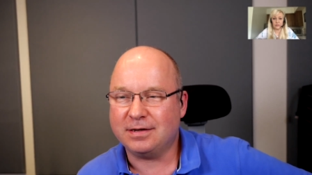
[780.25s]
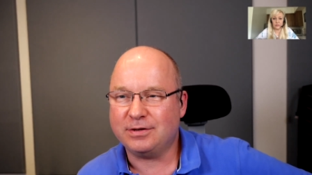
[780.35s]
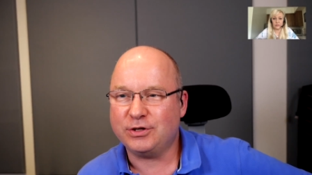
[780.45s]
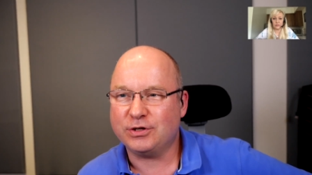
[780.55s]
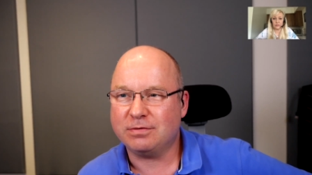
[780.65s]
you know,
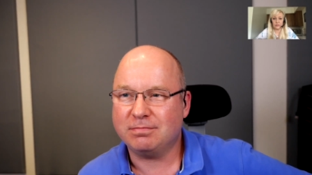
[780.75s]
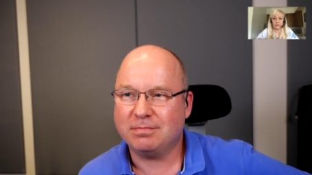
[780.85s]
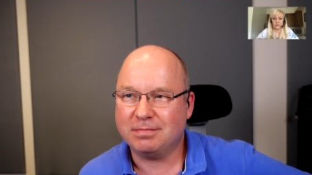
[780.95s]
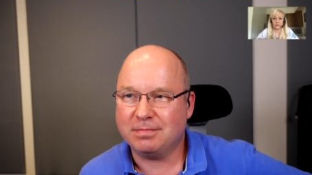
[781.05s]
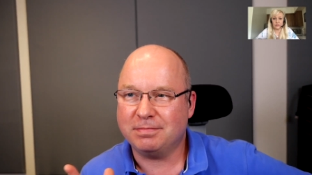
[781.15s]
you should
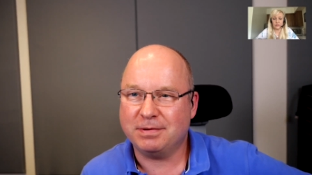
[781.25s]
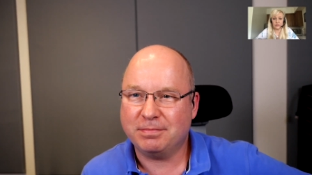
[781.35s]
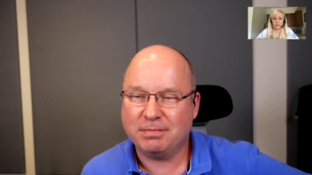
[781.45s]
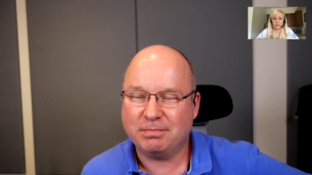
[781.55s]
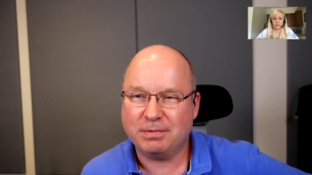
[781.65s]

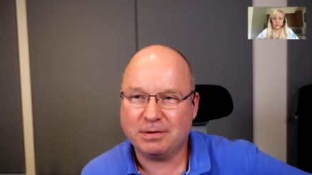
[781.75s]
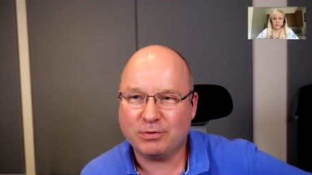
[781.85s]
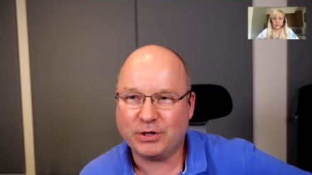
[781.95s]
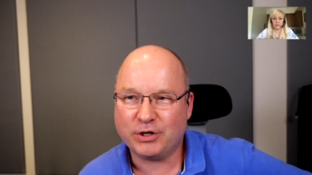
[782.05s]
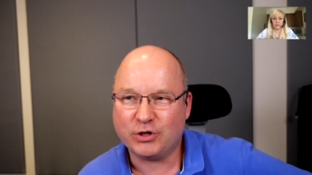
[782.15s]

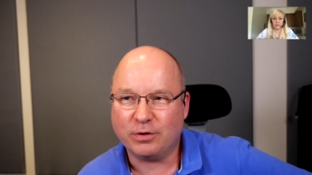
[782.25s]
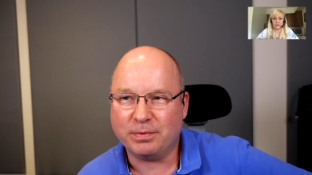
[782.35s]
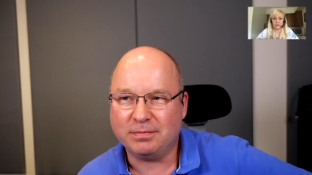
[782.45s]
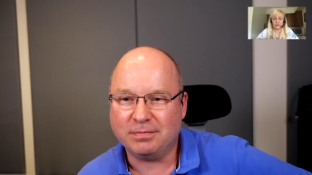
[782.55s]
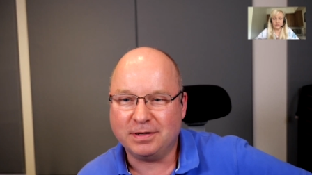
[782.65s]
quit your
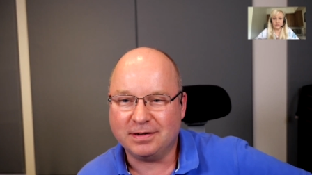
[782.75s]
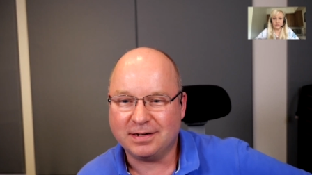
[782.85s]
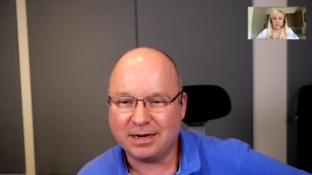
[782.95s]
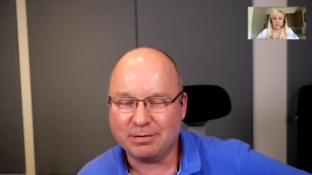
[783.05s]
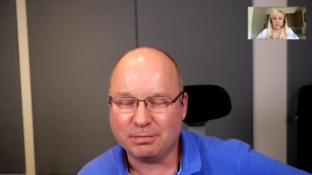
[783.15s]
job and,
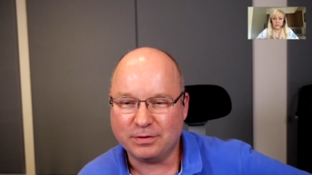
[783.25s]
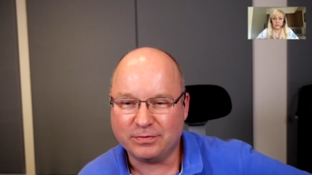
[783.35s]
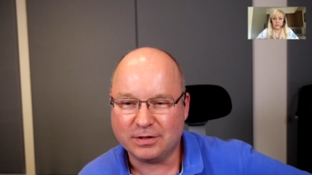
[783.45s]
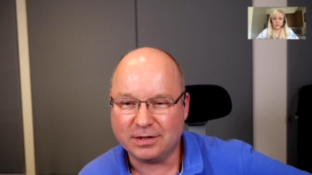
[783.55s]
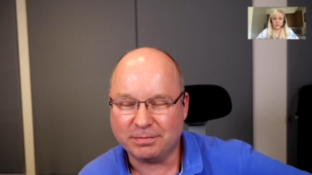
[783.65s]
and go and
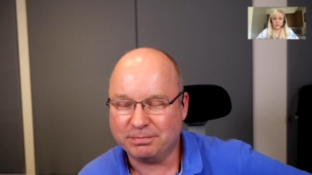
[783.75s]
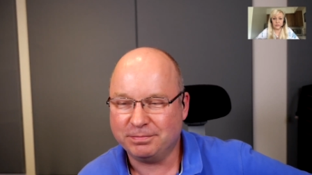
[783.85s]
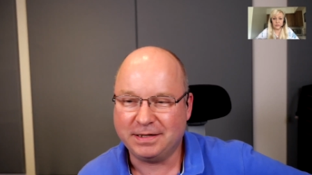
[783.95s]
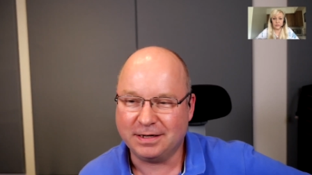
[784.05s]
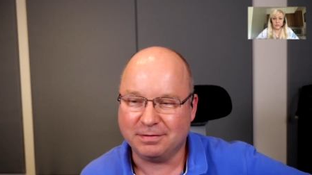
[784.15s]
move to,
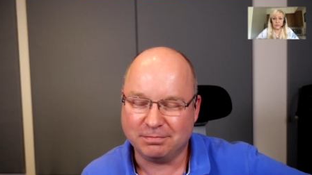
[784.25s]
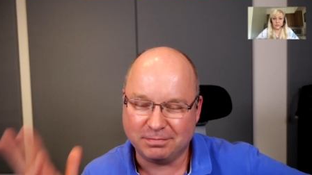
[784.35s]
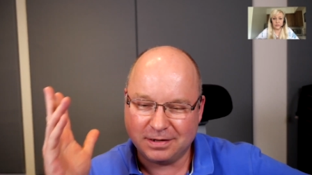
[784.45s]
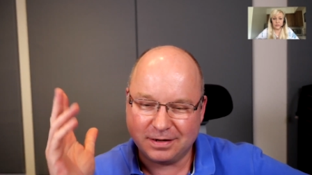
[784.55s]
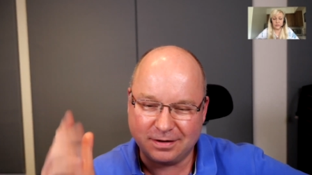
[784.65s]
you know,
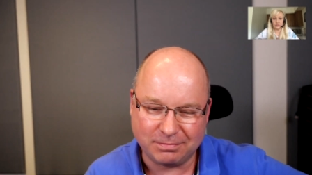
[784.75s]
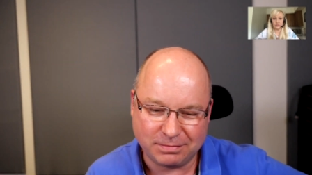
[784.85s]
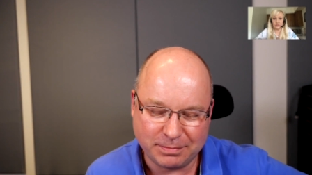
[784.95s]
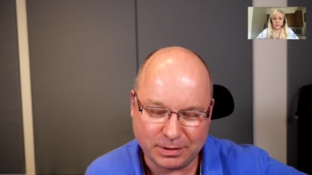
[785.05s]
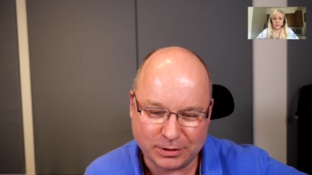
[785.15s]
I don't know,
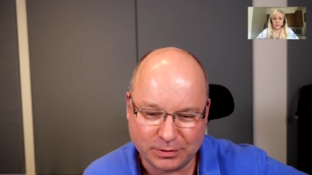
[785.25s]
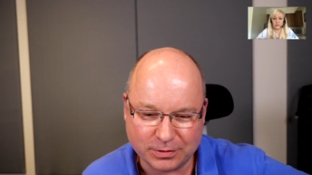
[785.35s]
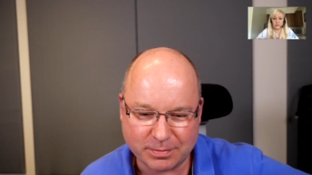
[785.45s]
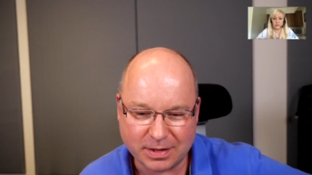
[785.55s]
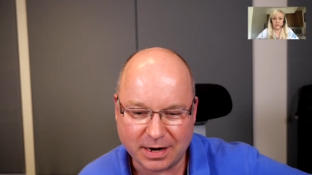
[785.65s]
Timbuktu
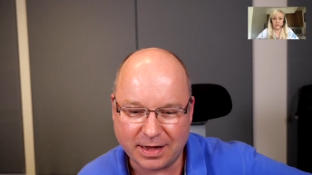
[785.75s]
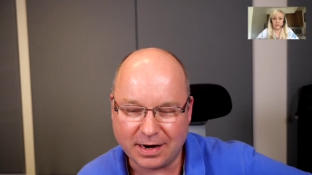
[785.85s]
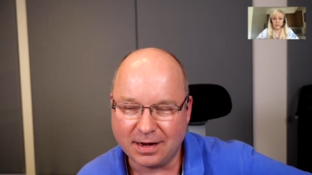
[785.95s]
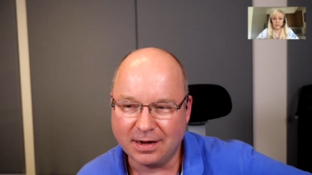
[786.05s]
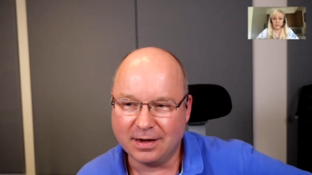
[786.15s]
or something like
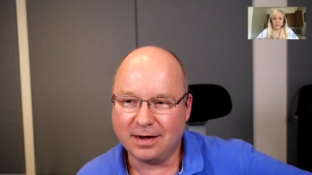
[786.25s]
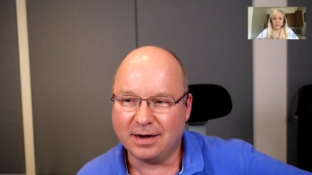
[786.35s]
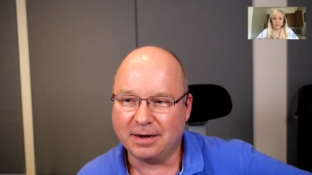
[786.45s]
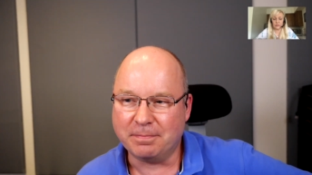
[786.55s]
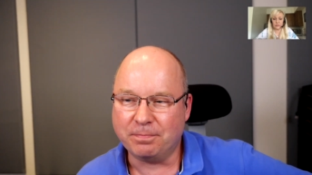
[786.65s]
that.
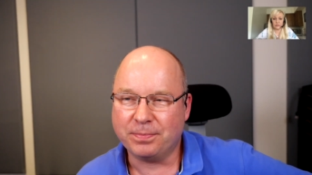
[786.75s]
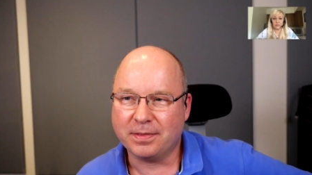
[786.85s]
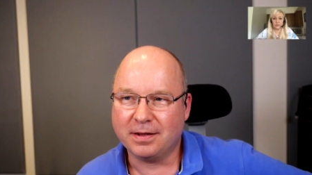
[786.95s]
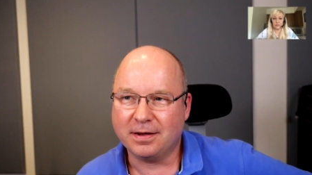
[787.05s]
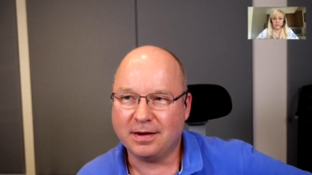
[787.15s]
Um,
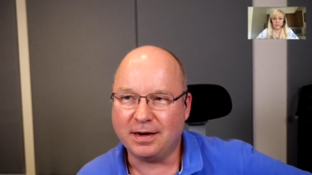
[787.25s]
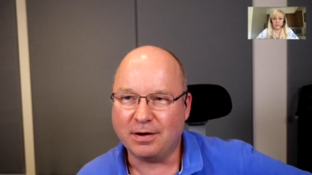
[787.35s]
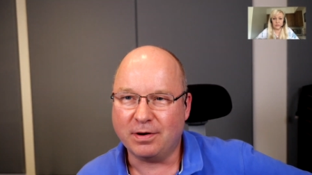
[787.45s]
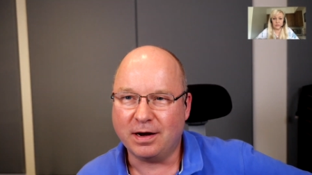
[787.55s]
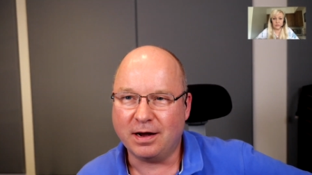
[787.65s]
you
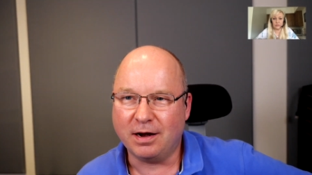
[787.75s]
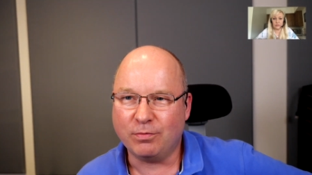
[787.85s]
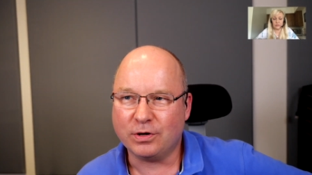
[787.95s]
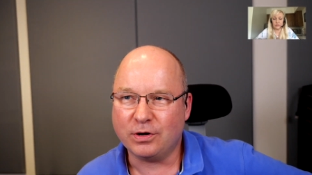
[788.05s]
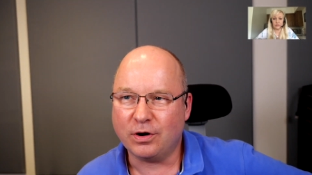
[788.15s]
know, I, I
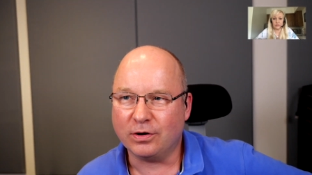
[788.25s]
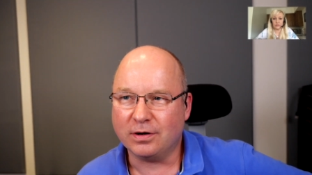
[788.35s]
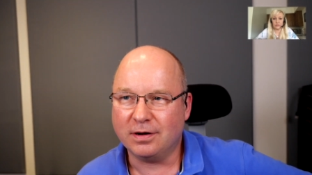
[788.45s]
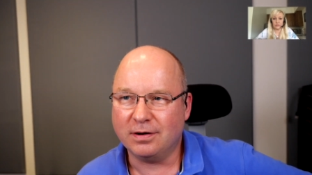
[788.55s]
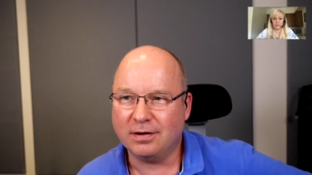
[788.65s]
would not,